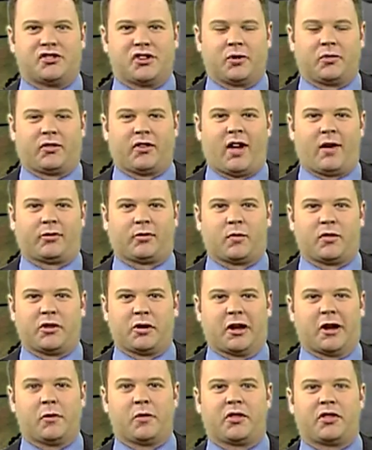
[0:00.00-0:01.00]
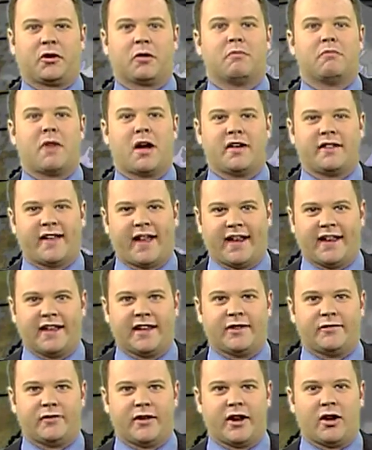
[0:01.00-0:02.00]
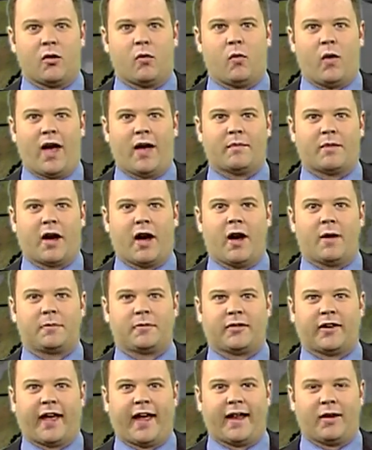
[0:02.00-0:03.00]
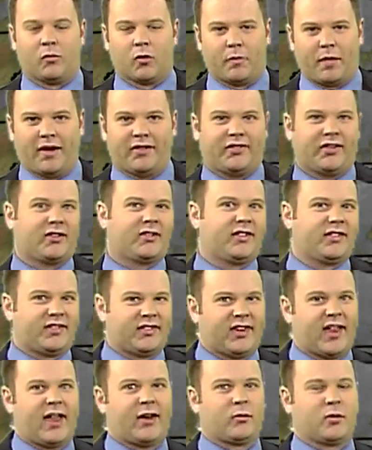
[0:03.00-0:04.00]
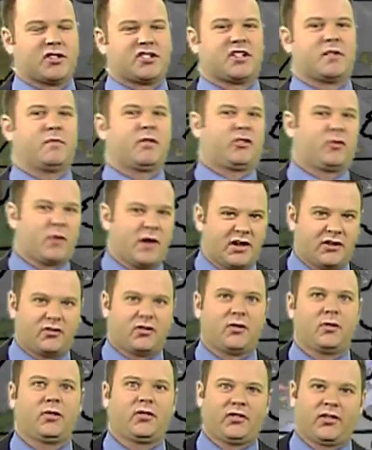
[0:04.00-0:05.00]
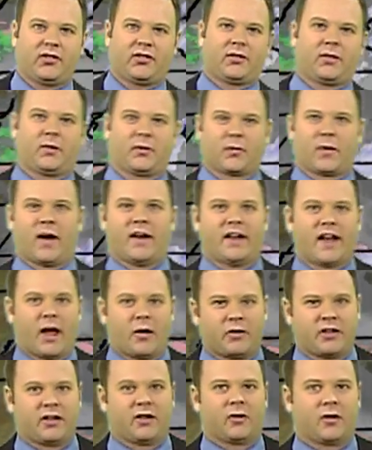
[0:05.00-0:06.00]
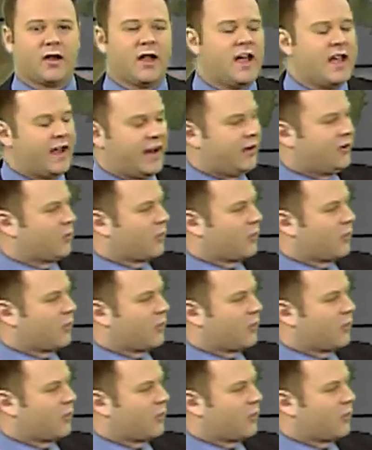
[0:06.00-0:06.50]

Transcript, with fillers: Joe Thompson with you here with your Monday evening web update. We're basically sandwiched in between two systems right now here in